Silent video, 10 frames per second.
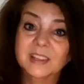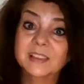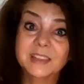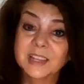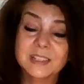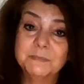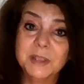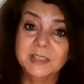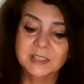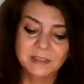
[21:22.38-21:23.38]
That's
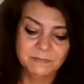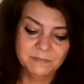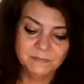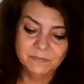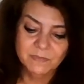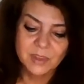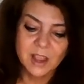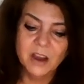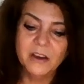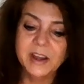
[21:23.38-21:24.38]
amazing.
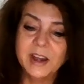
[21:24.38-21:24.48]
All right,